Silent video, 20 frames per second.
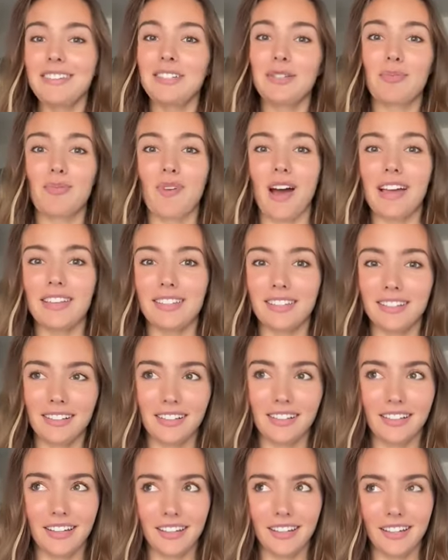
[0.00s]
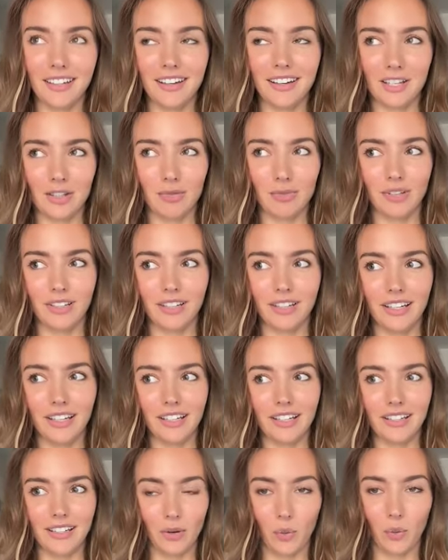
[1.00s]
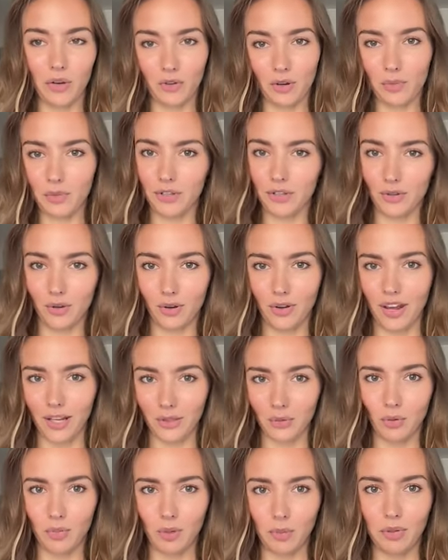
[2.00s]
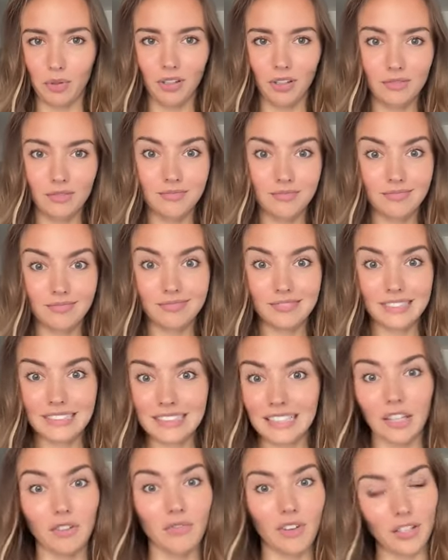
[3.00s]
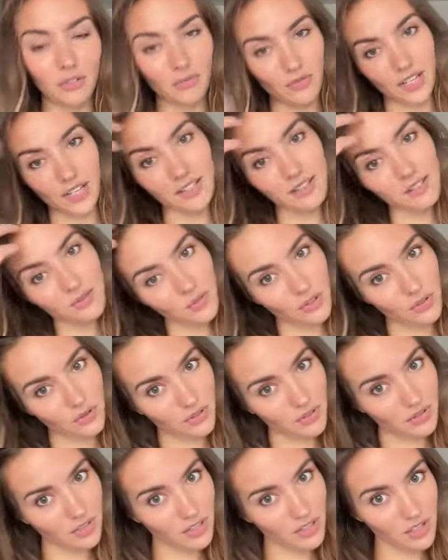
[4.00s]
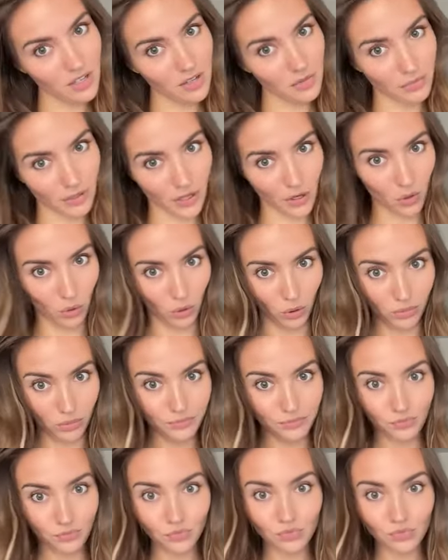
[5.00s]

surprisingly has been like a way for me to connect with people and find friends which is pretty cool